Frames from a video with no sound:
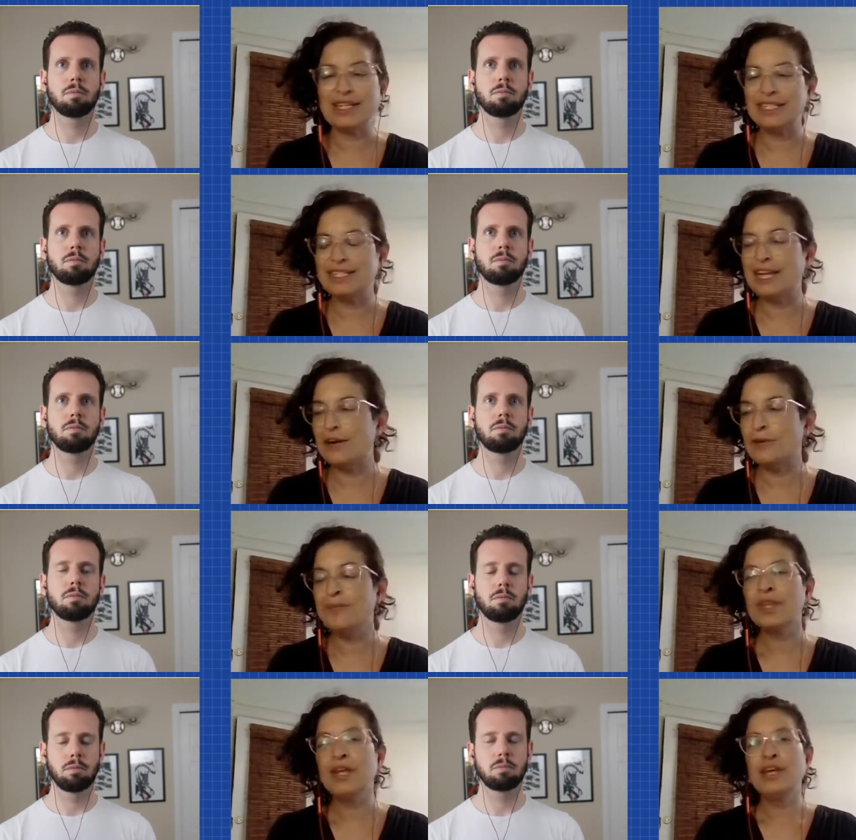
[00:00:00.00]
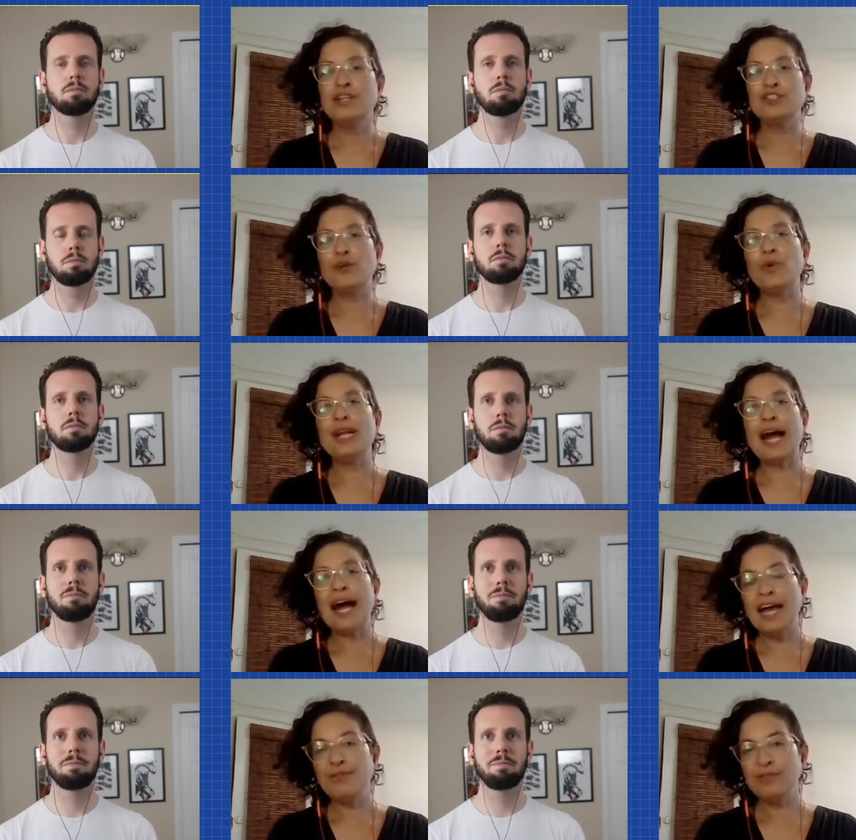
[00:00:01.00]
Speaker 1: So what I've
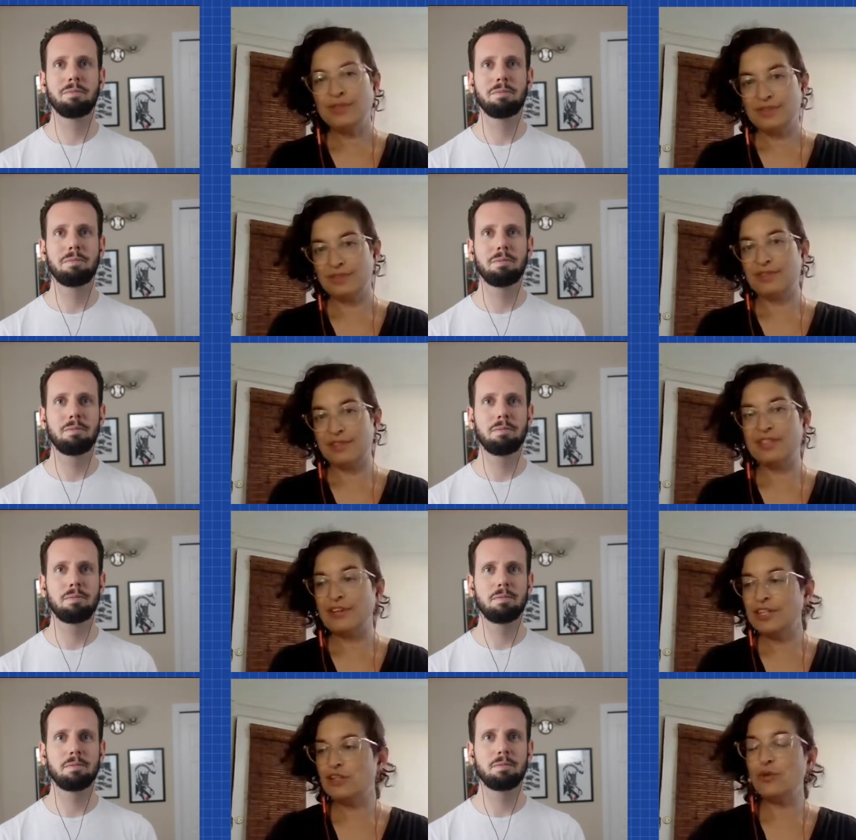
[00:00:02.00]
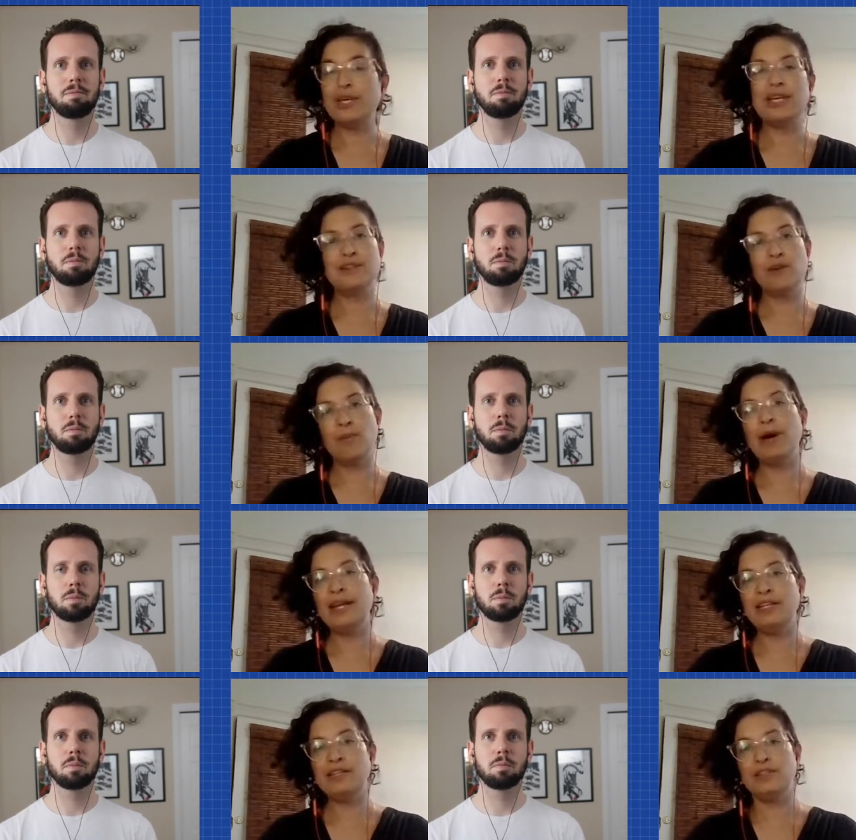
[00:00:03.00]
started doing is combining these two
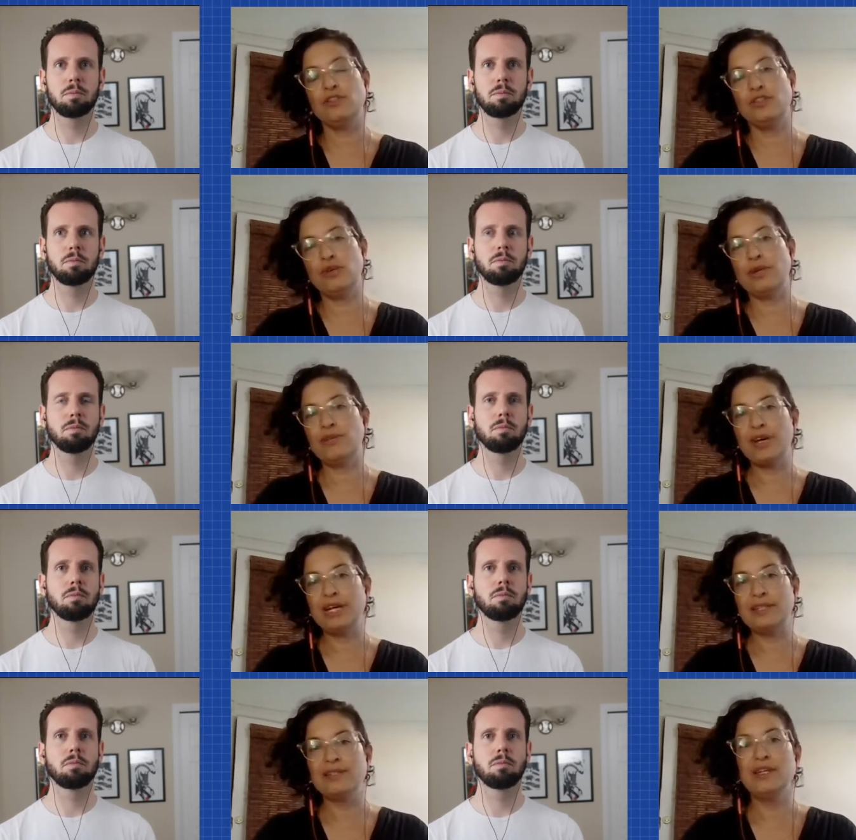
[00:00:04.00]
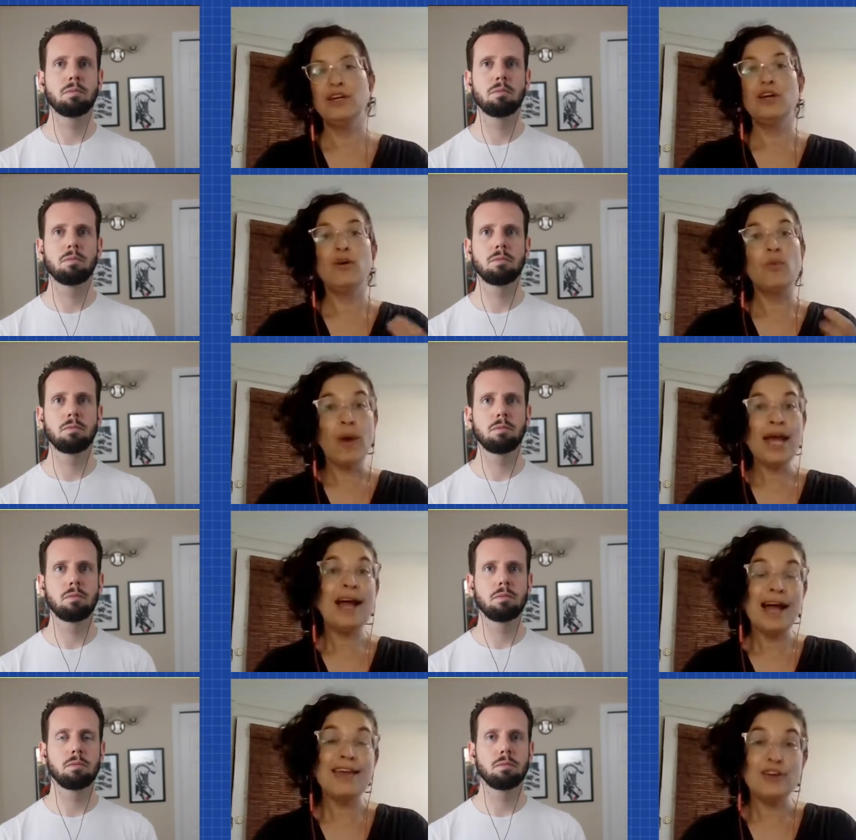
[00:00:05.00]
advice. When I go to
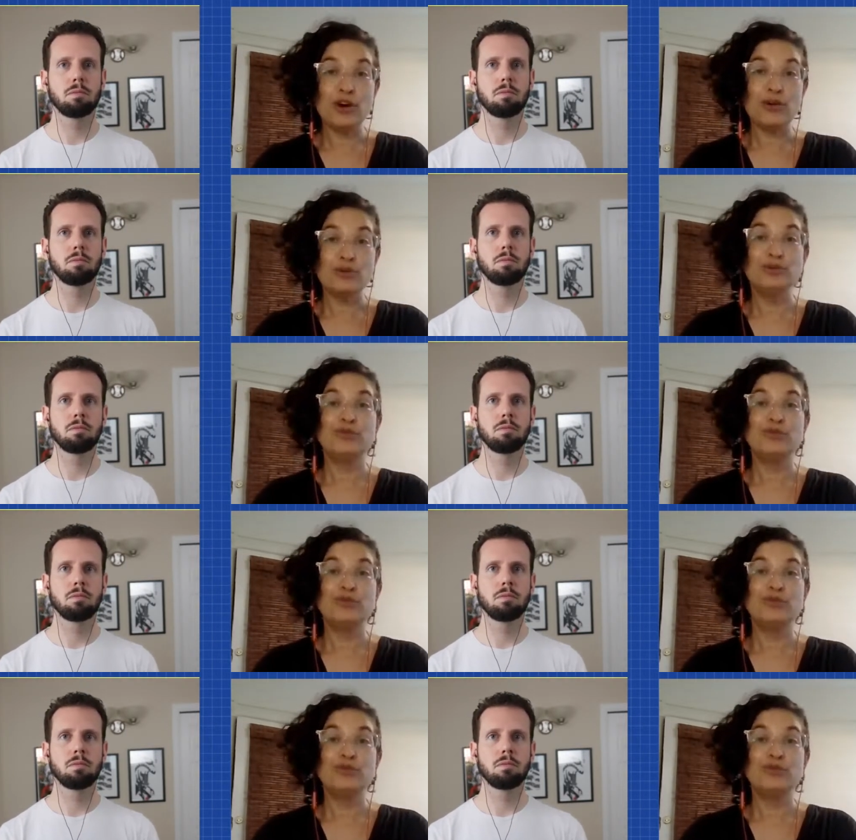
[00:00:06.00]
write my notes,